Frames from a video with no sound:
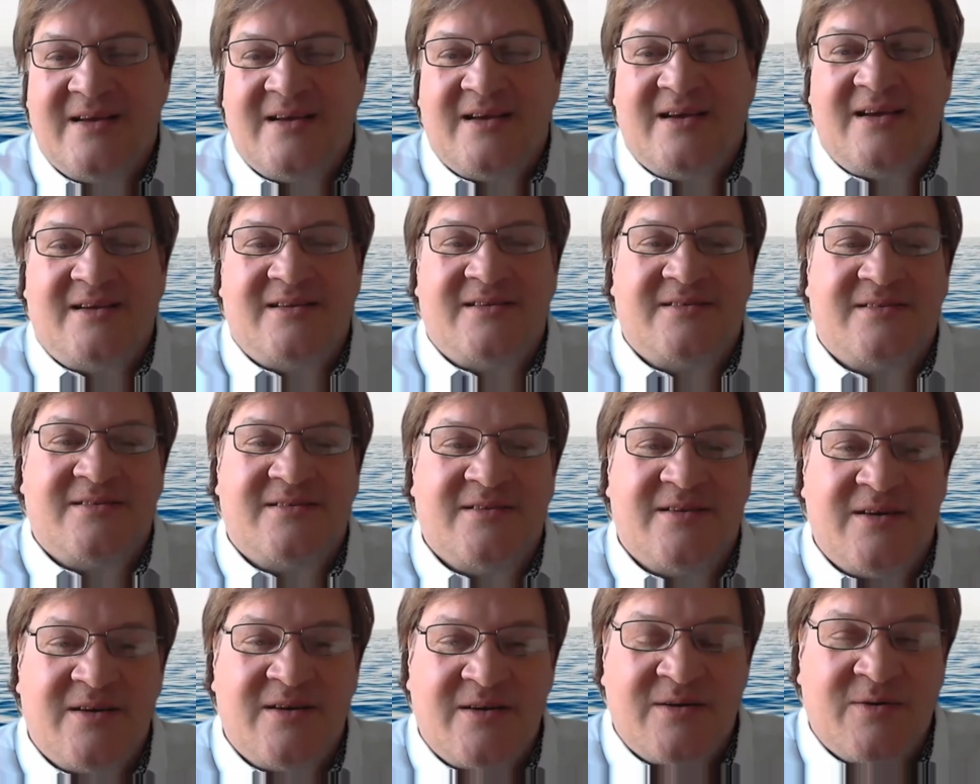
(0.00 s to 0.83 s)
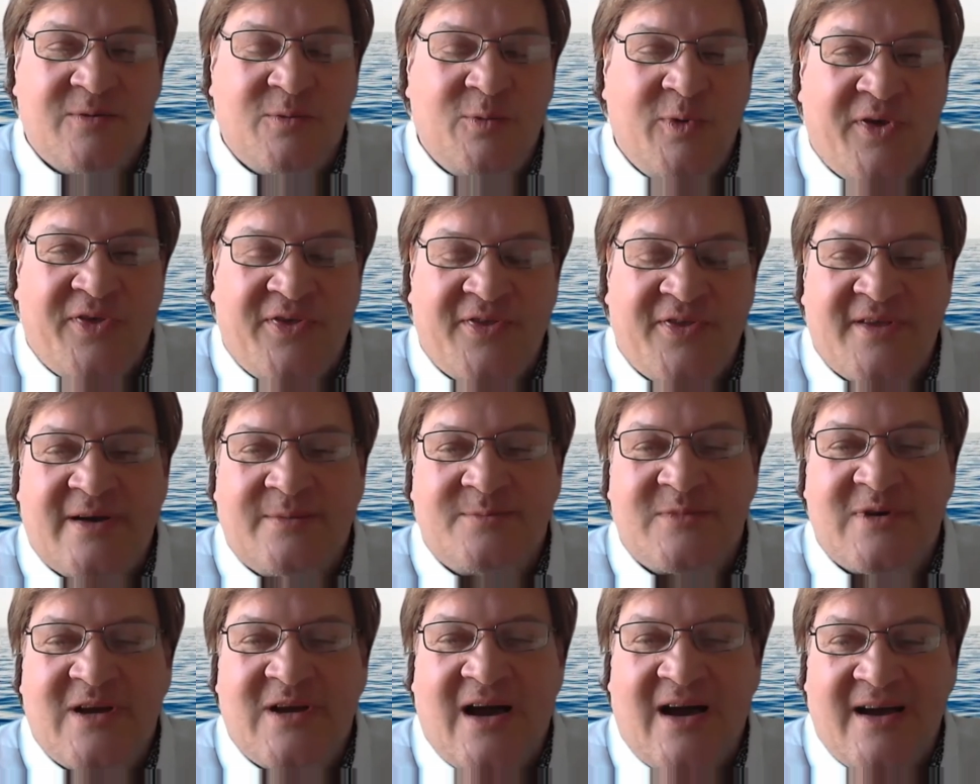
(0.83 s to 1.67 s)
And with
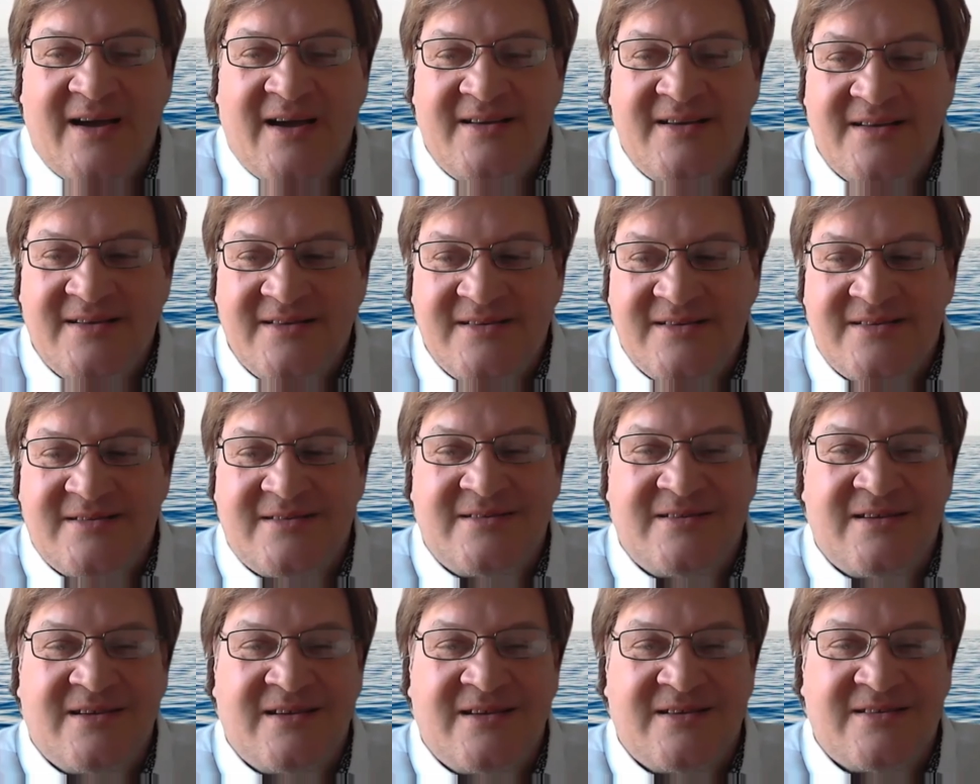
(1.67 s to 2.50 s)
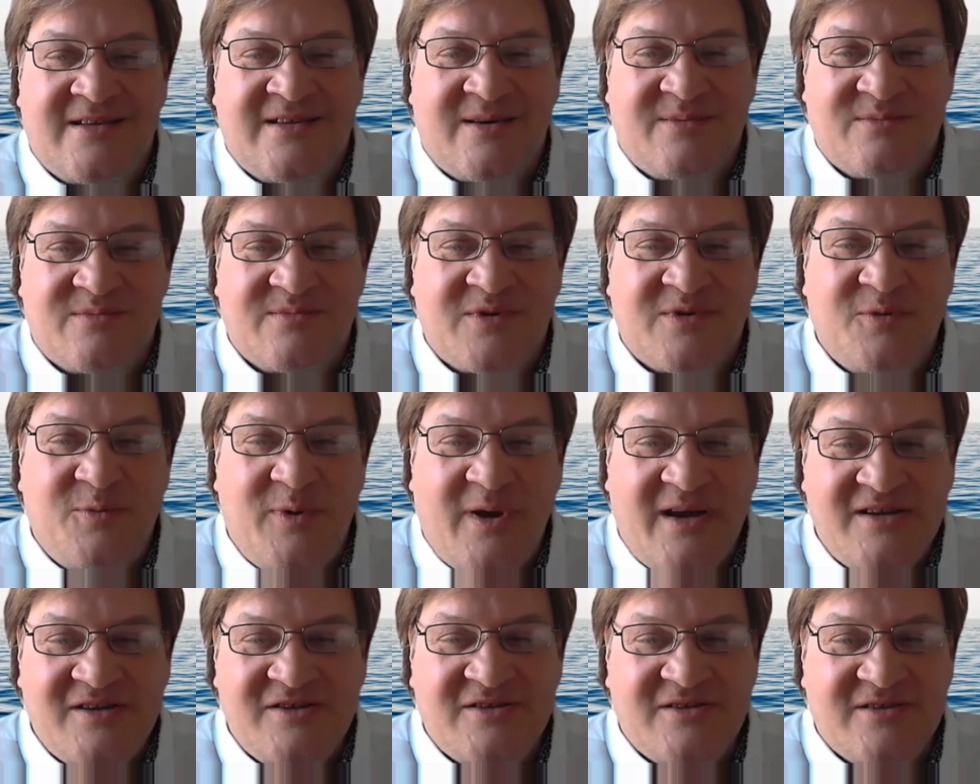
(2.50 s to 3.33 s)
some guidance, some
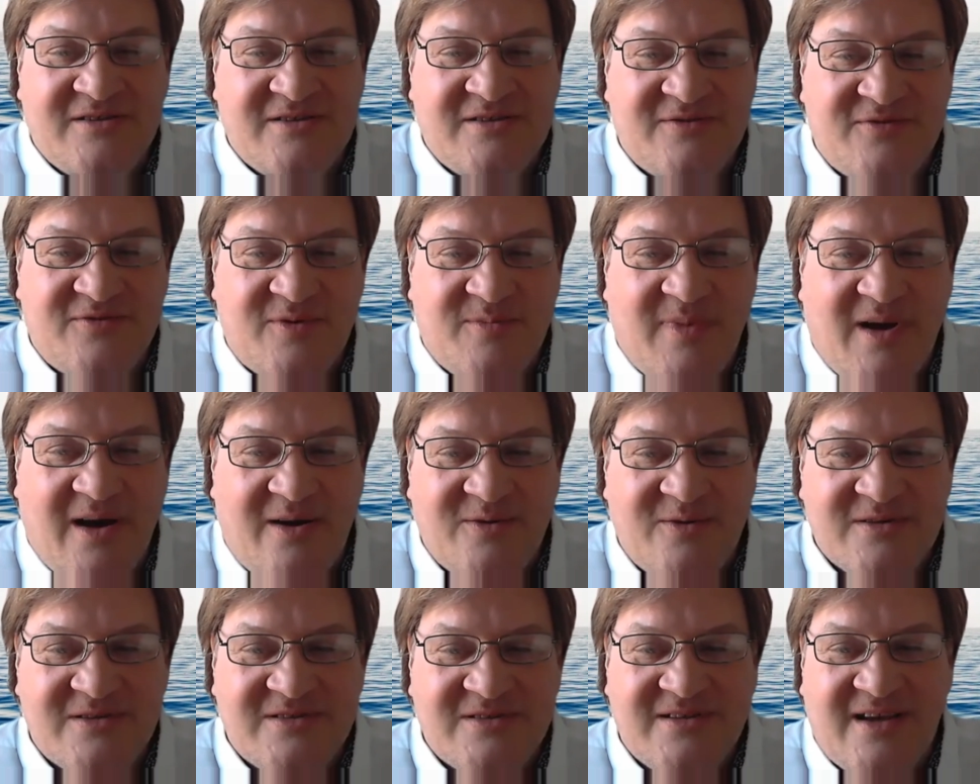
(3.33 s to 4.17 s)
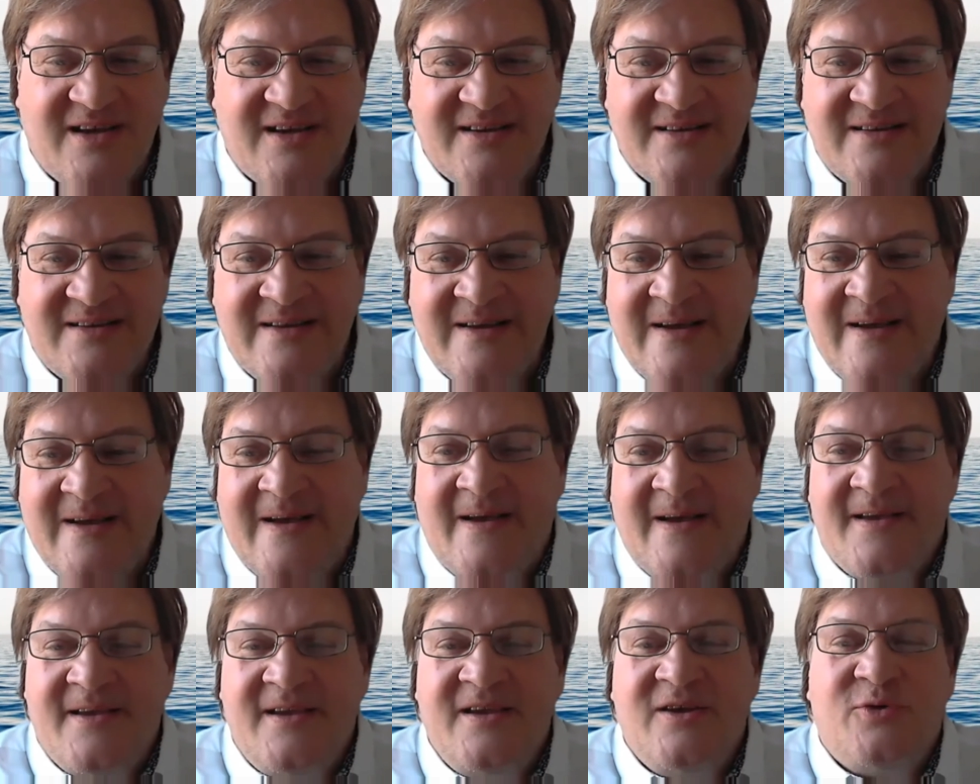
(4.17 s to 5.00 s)
questions from outside,
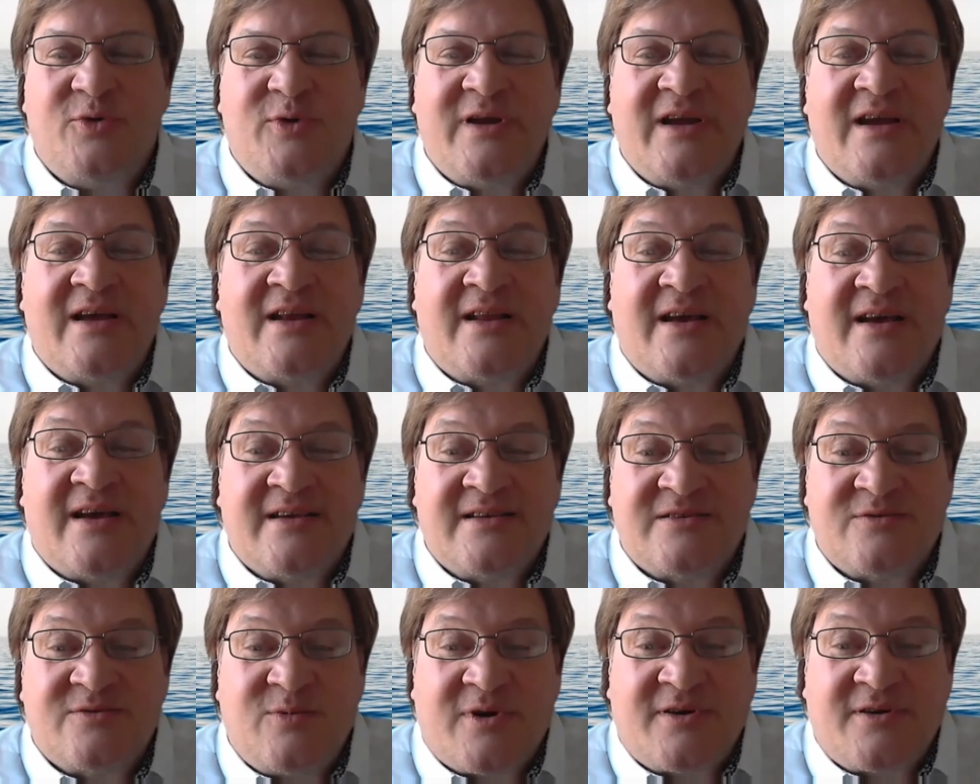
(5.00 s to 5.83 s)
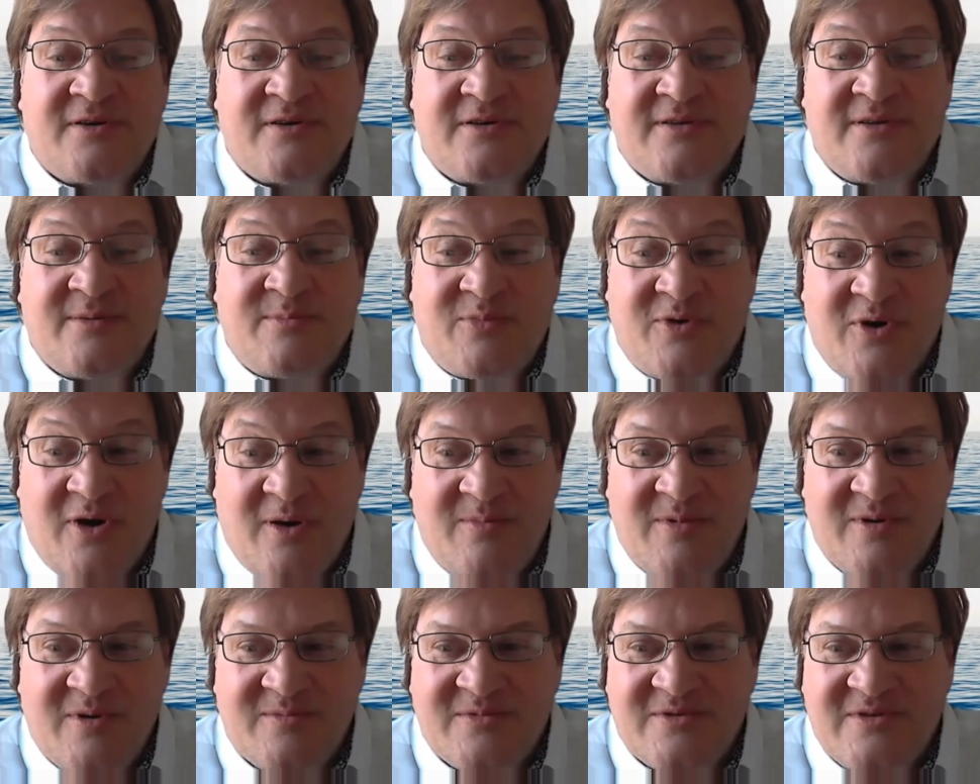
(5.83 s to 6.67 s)
he realized what the
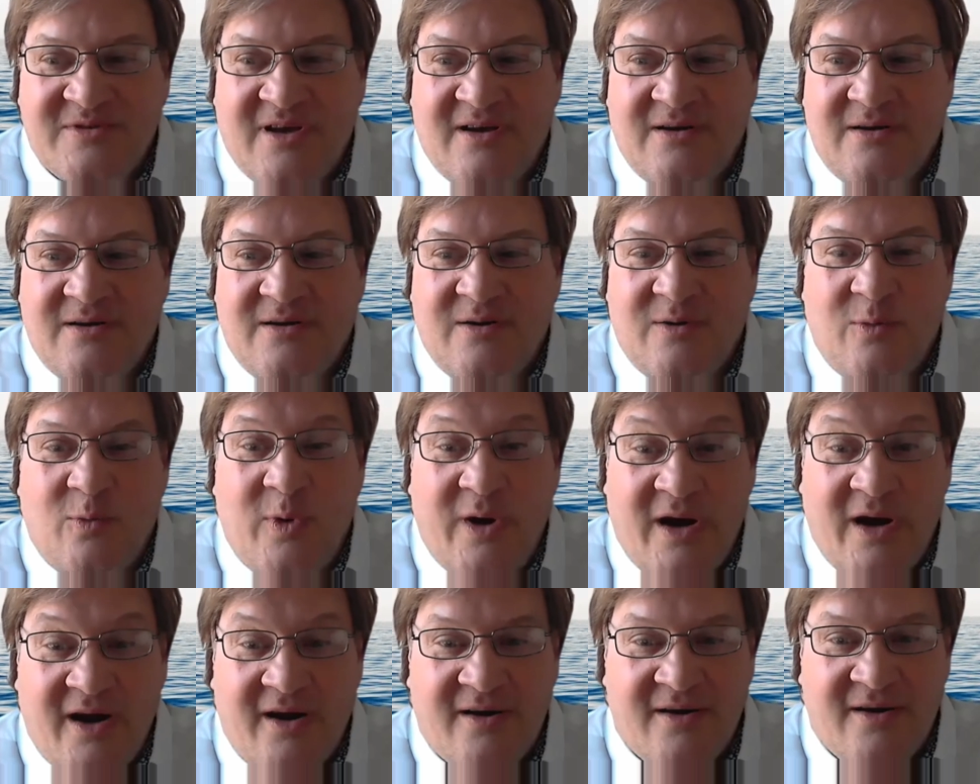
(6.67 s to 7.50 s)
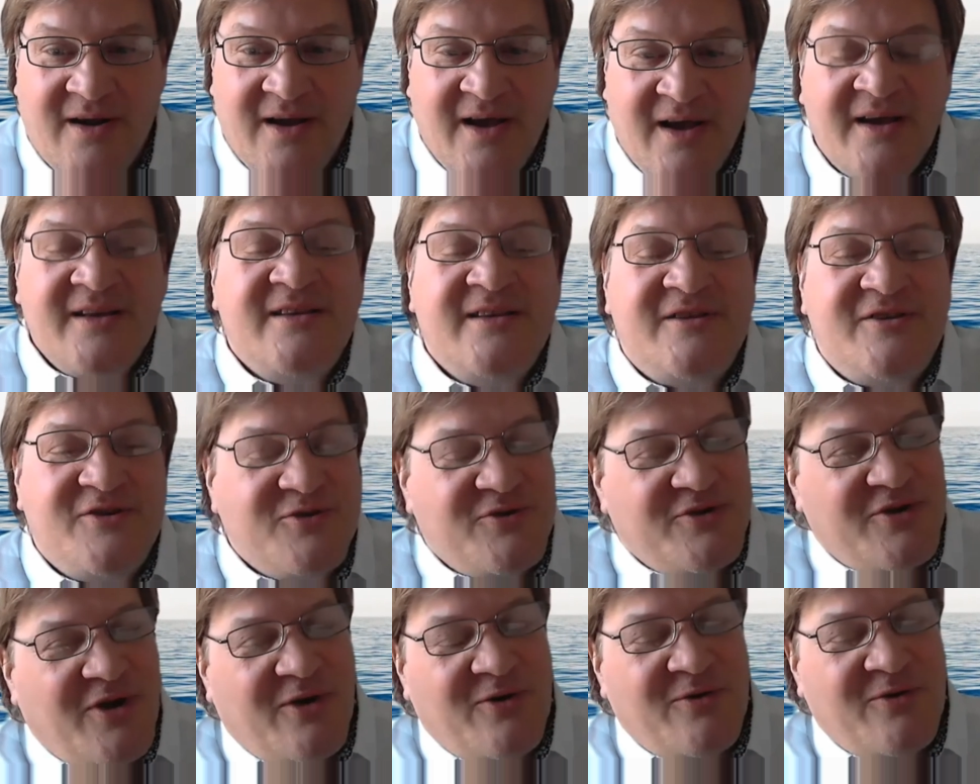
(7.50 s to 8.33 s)
problems were. Did you
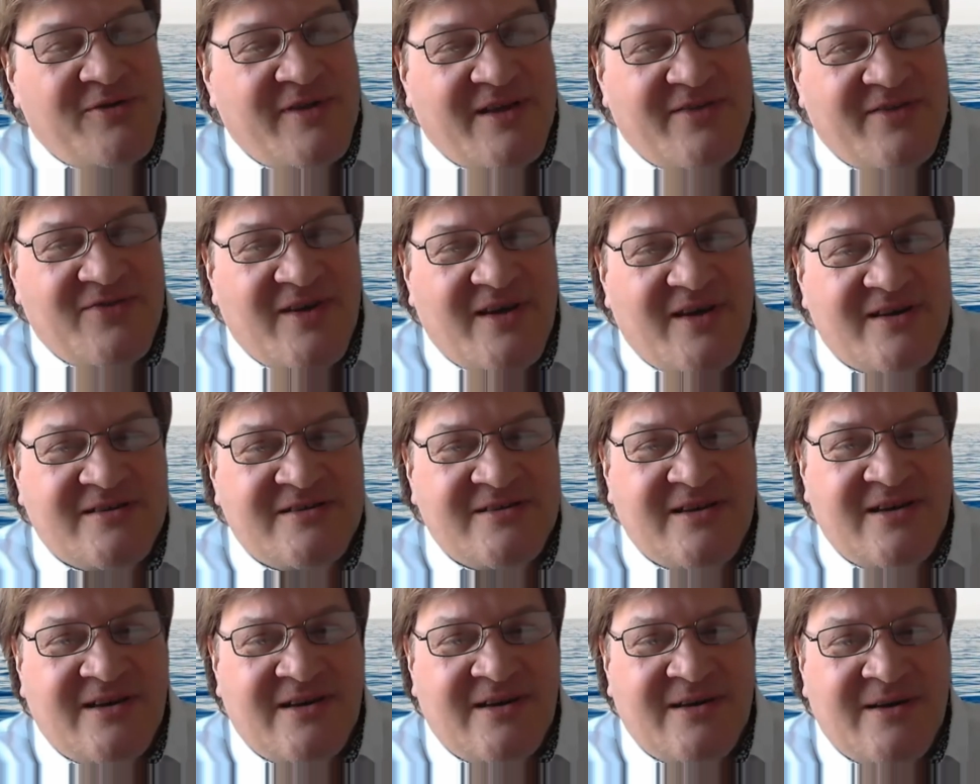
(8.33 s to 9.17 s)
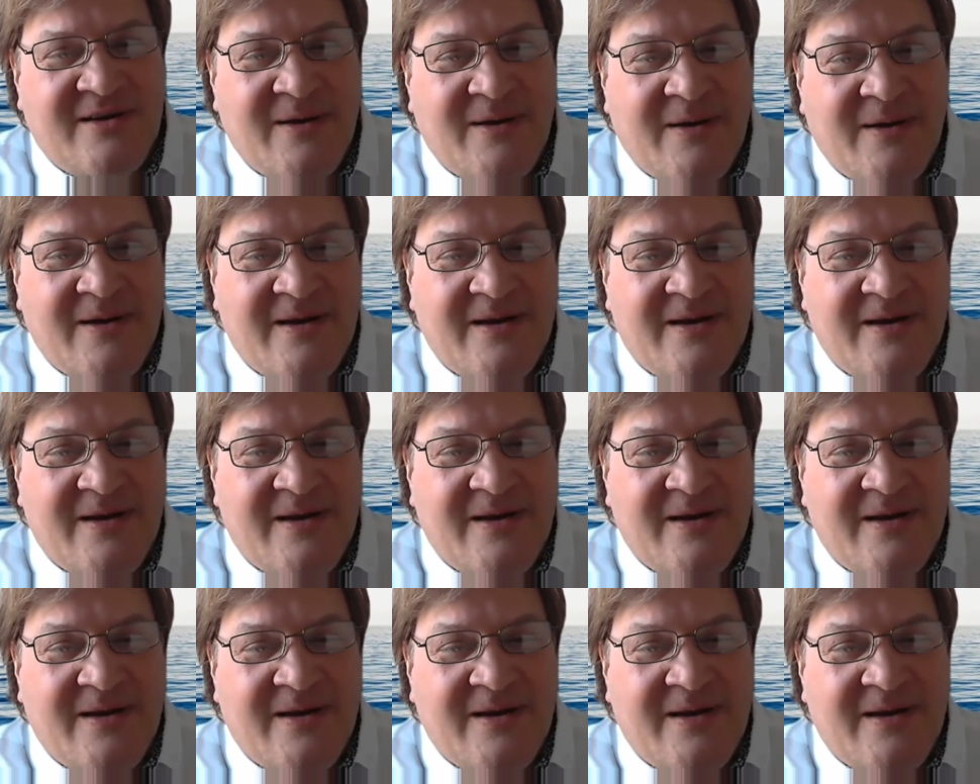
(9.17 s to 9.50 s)
know that there's a